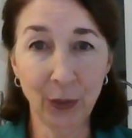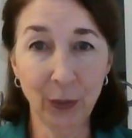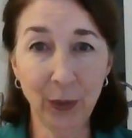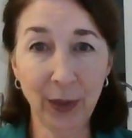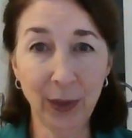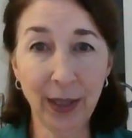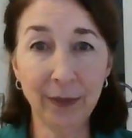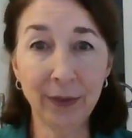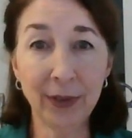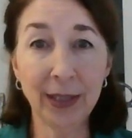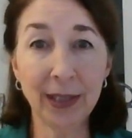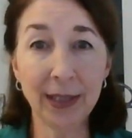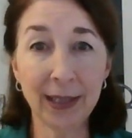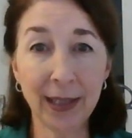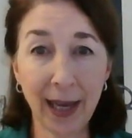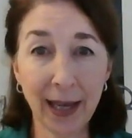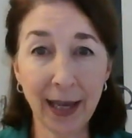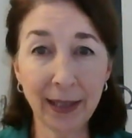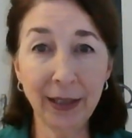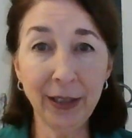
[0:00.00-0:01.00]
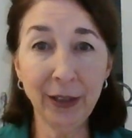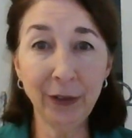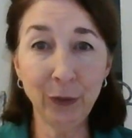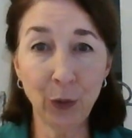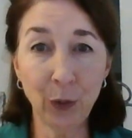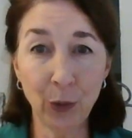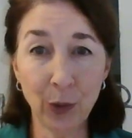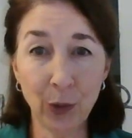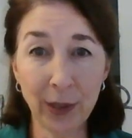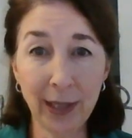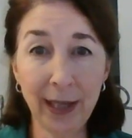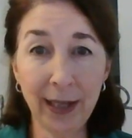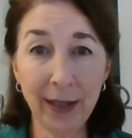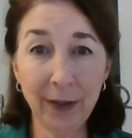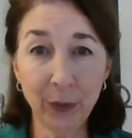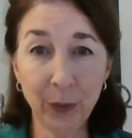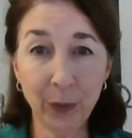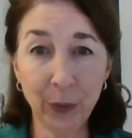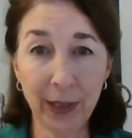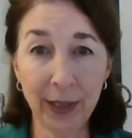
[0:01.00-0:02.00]
We have exactly four and a
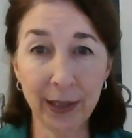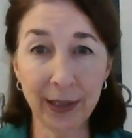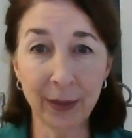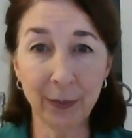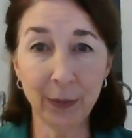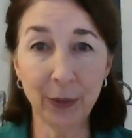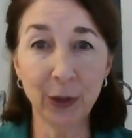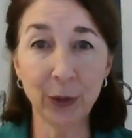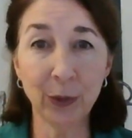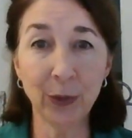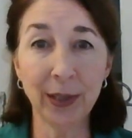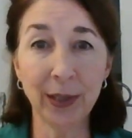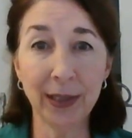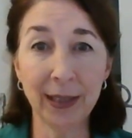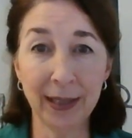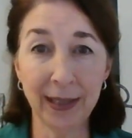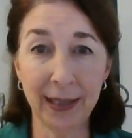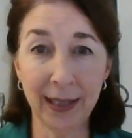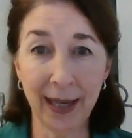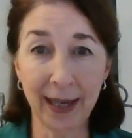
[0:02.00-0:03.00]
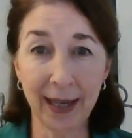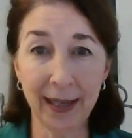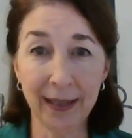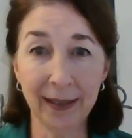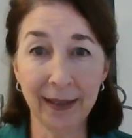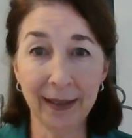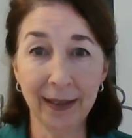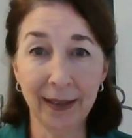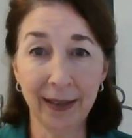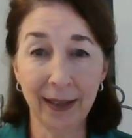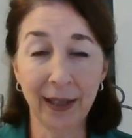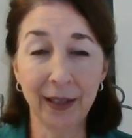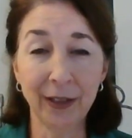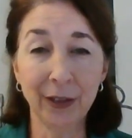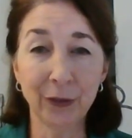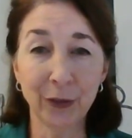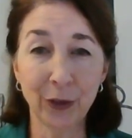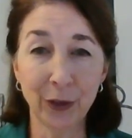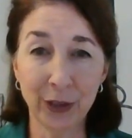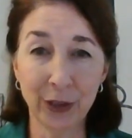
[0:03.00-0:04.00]
half weeks between today and
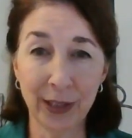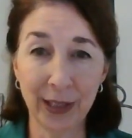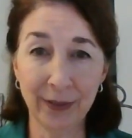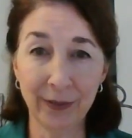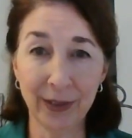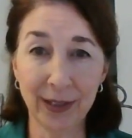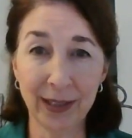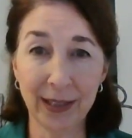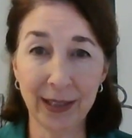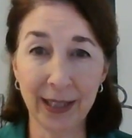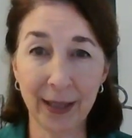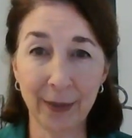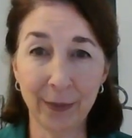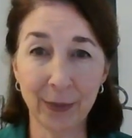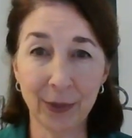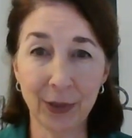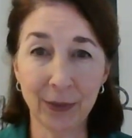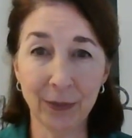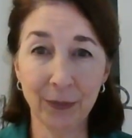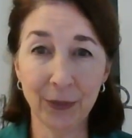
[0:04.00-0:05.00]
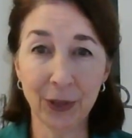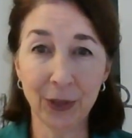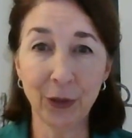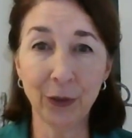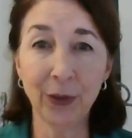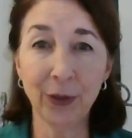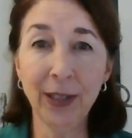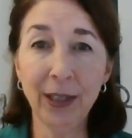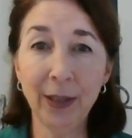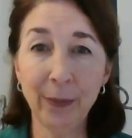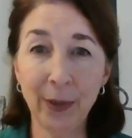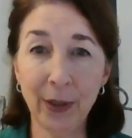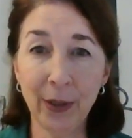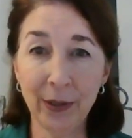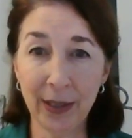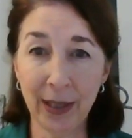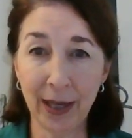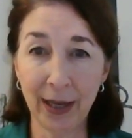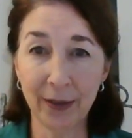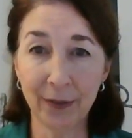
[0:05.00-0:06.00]
the first day of exams. So think
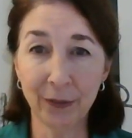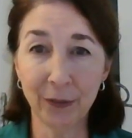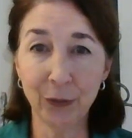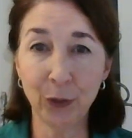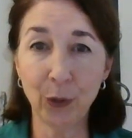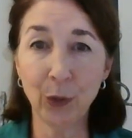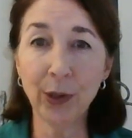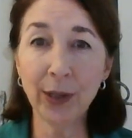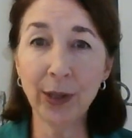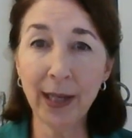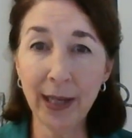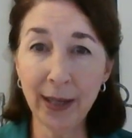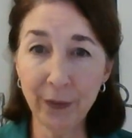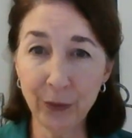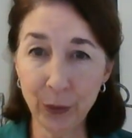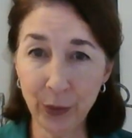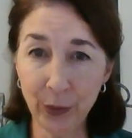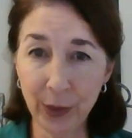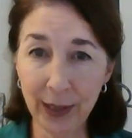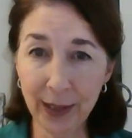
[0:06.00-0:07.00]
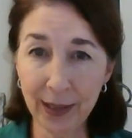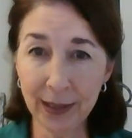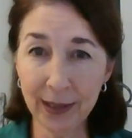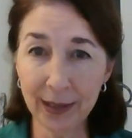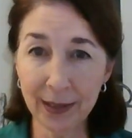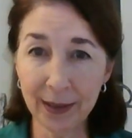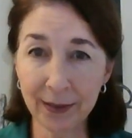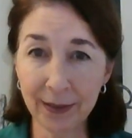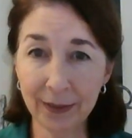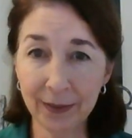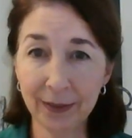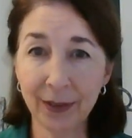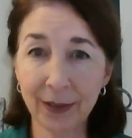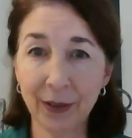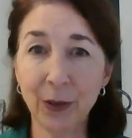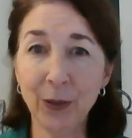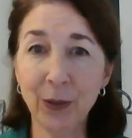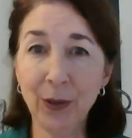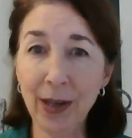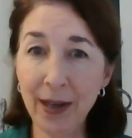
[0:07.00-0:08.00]
about that. Four and a half weeks
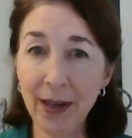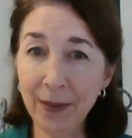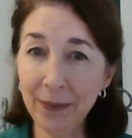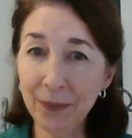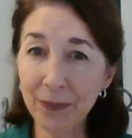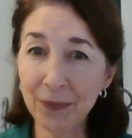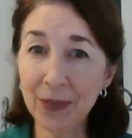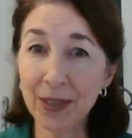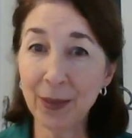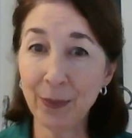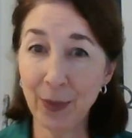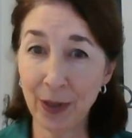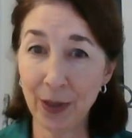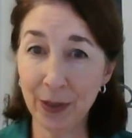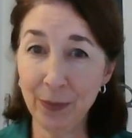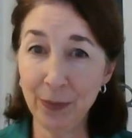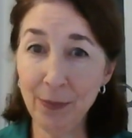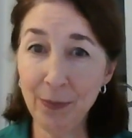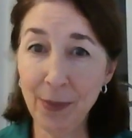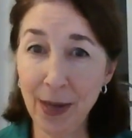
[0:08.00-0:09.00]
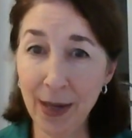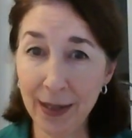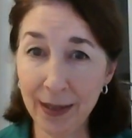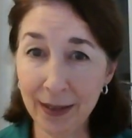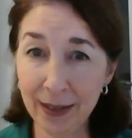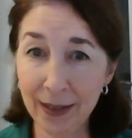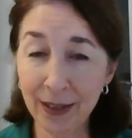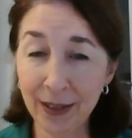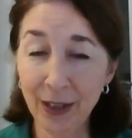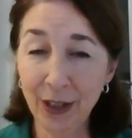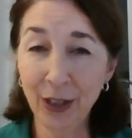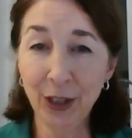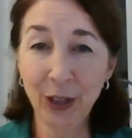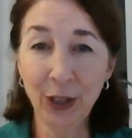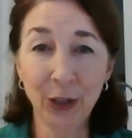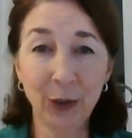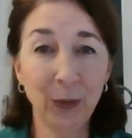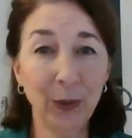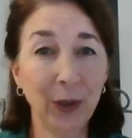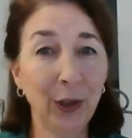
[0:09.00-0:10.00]
okay, it's about a month.
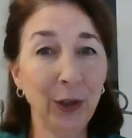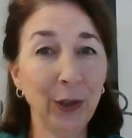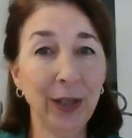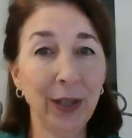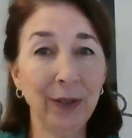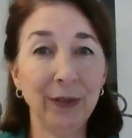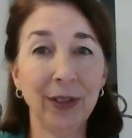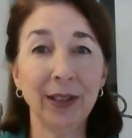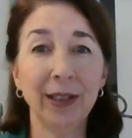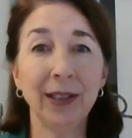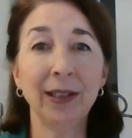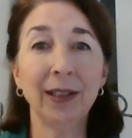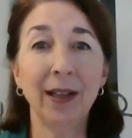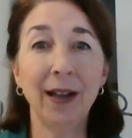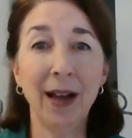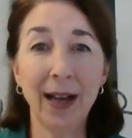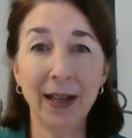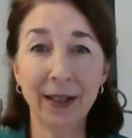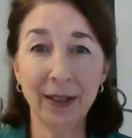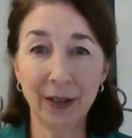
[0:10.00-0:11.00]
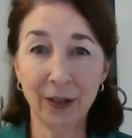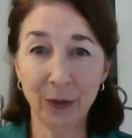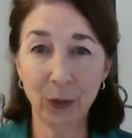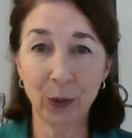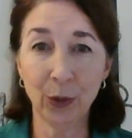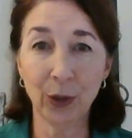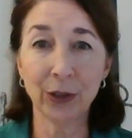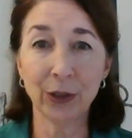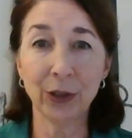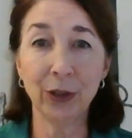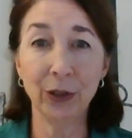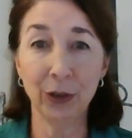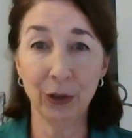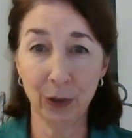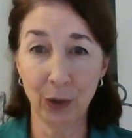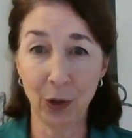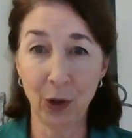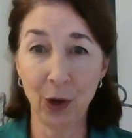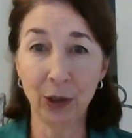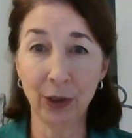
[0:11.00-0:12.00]
We all have a lot of work to
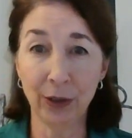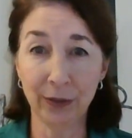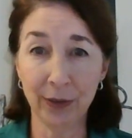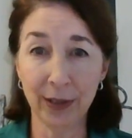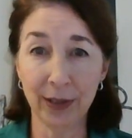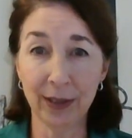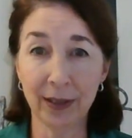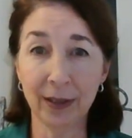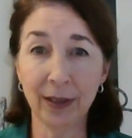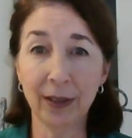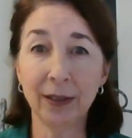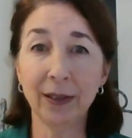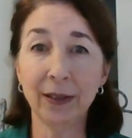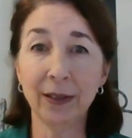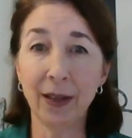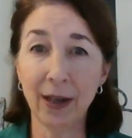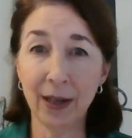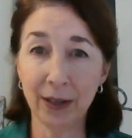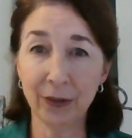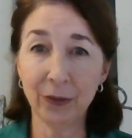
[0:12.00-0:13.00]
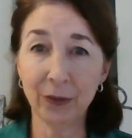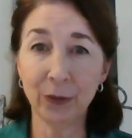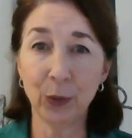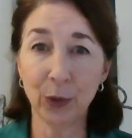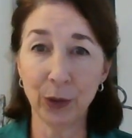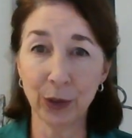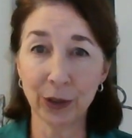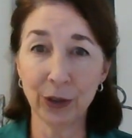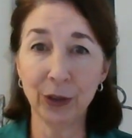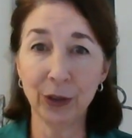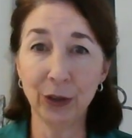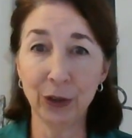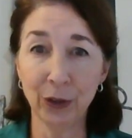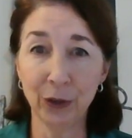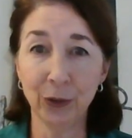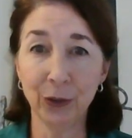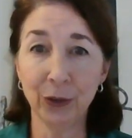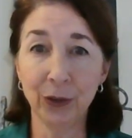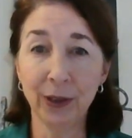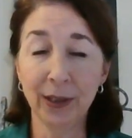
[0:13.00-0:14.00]
do, all of us, a lot of work to
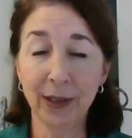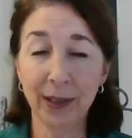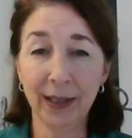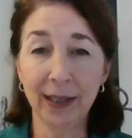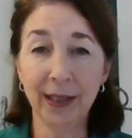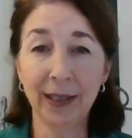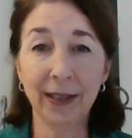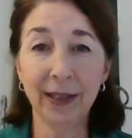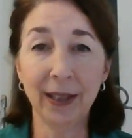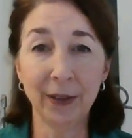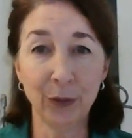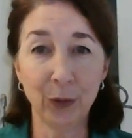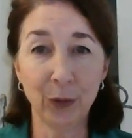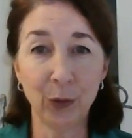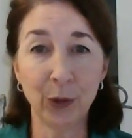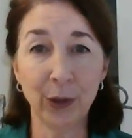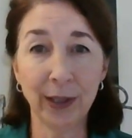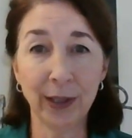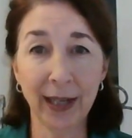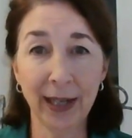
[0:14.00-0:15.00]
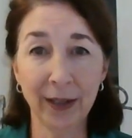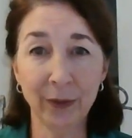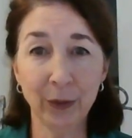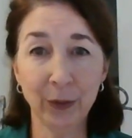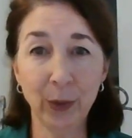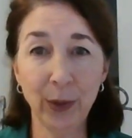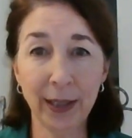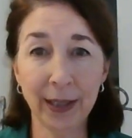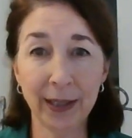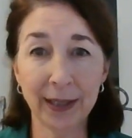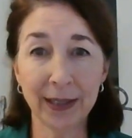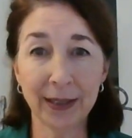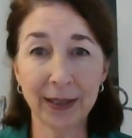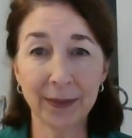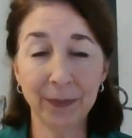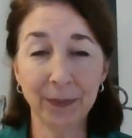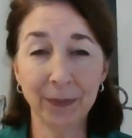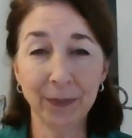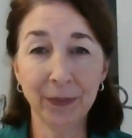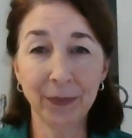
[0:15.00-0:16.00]
do in that four and a half weeks.